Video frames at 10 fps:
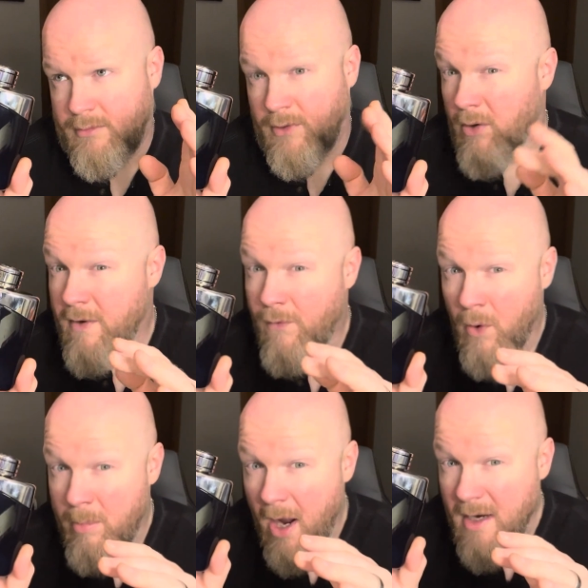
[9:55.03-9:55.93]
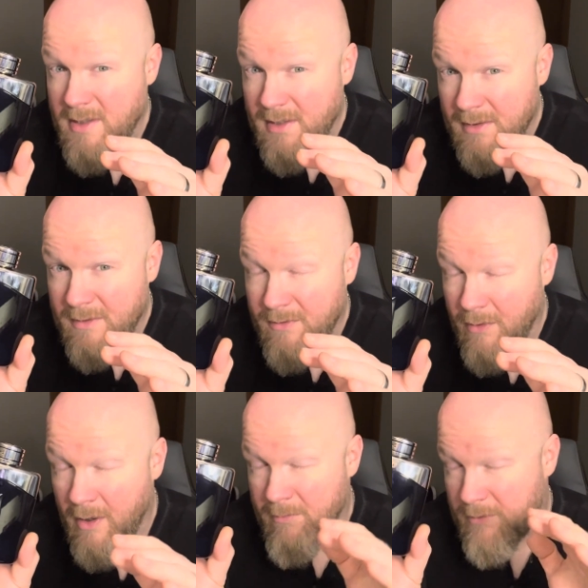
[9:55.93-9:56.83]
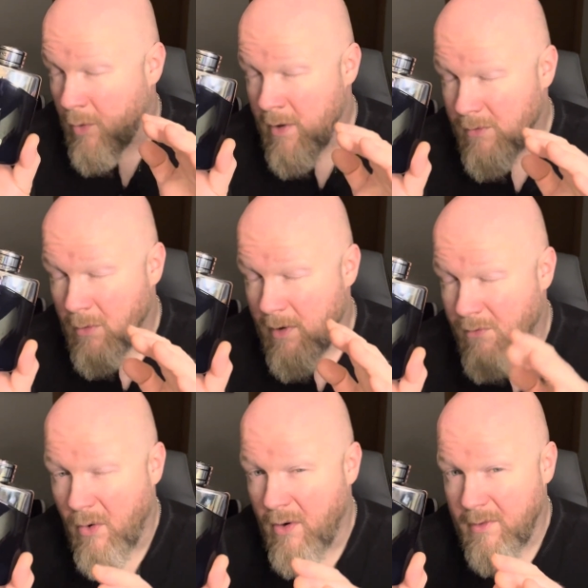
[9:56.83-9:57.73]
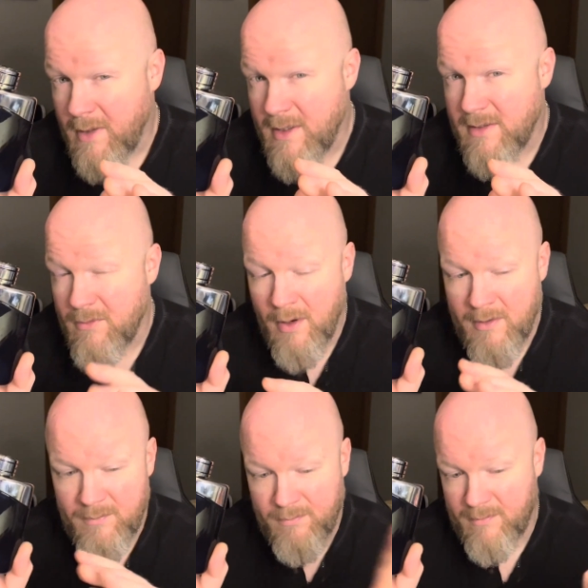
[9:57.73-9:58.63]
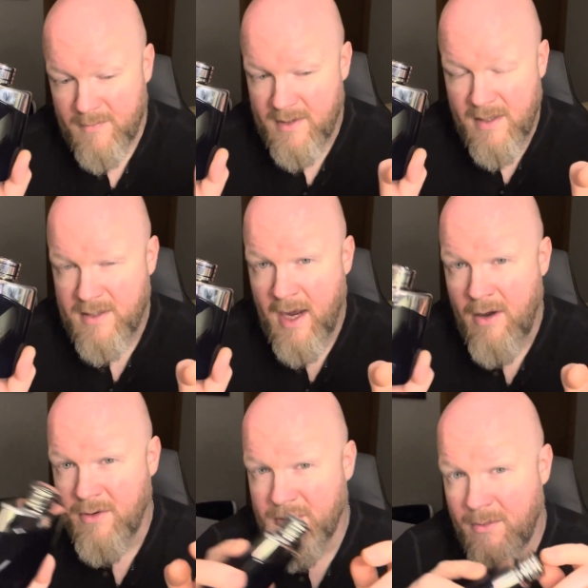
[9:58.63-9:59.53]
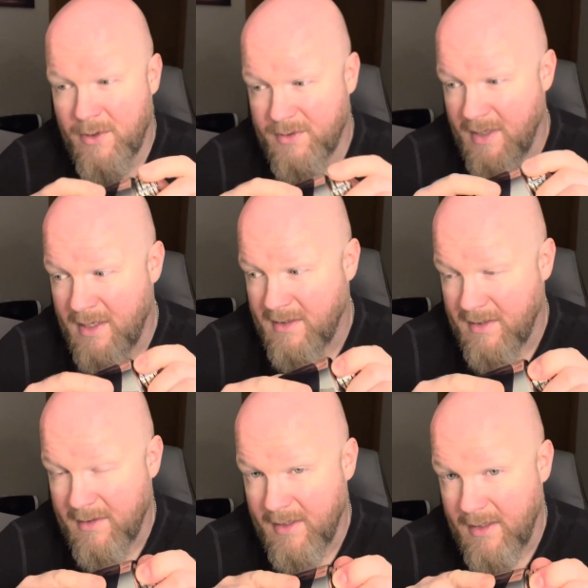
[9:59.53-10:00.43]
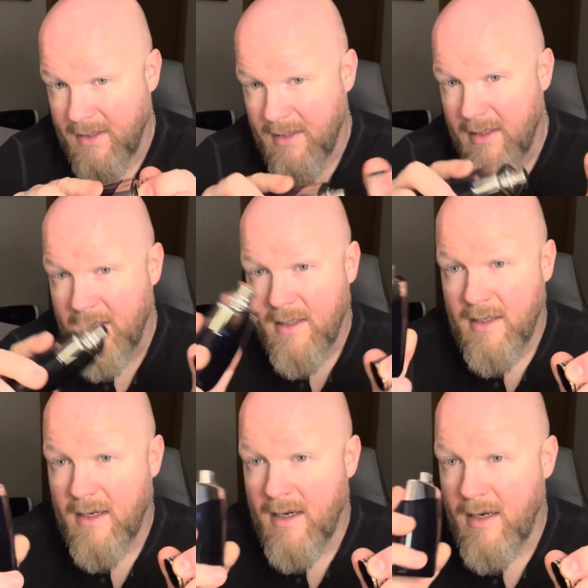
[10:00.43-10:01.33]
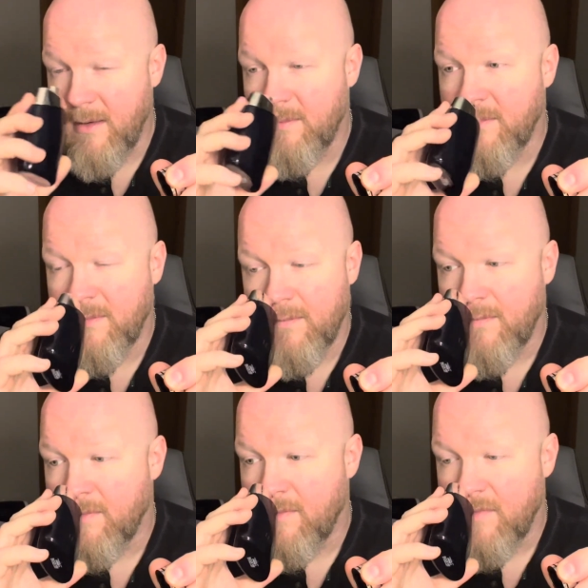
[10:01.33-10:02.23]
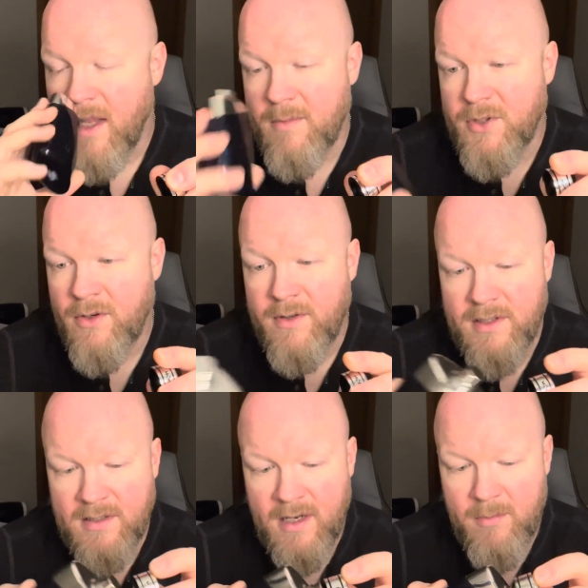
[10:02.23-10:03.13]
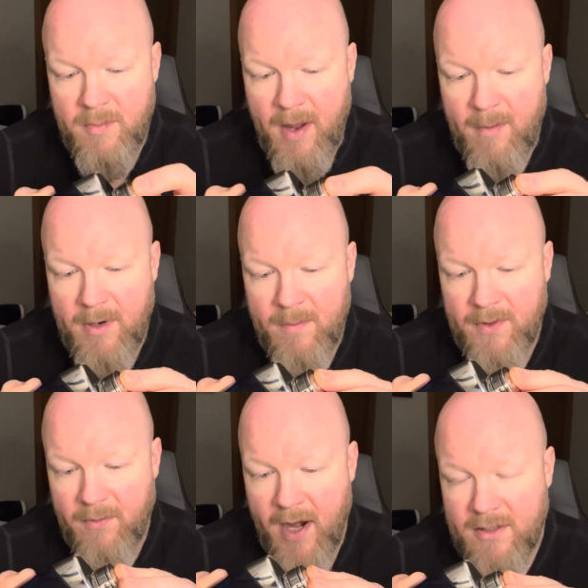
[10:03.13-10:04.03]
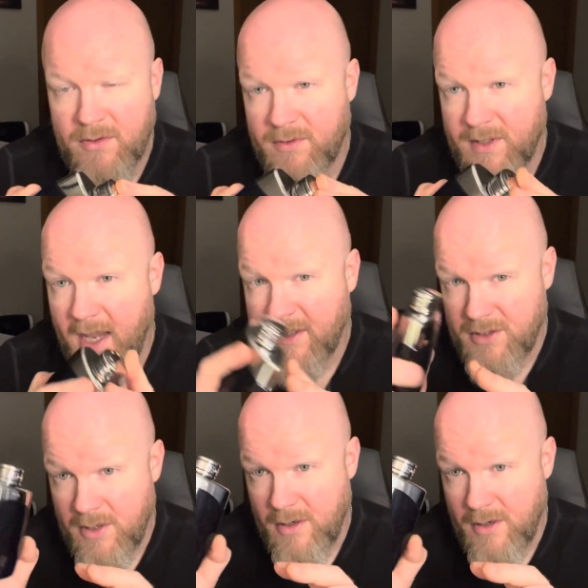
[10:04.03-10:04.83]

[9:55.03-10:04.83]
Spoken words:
$34 for a 2024 release. It went to discounters almost instantly. Um, I'm sure this is going to be popping up at the Rackstores next